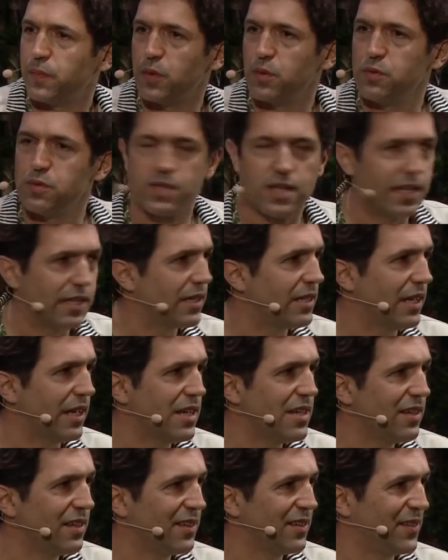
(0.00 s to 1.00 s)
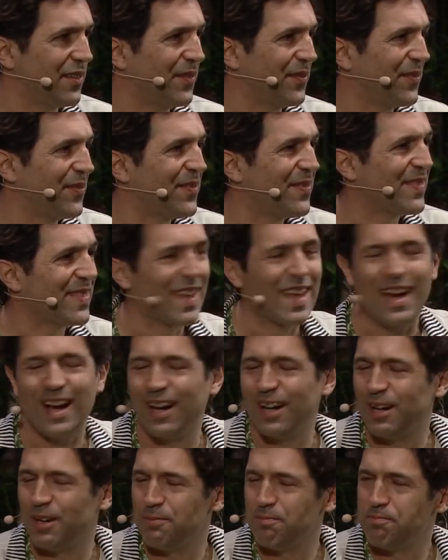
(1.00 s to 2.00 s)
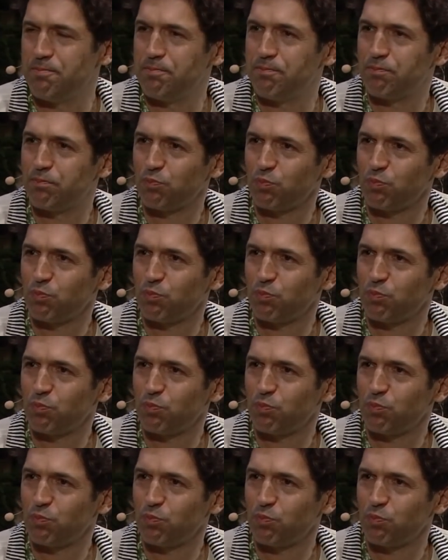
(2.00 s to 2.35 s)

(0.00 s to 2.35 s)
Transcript: who's here today, um,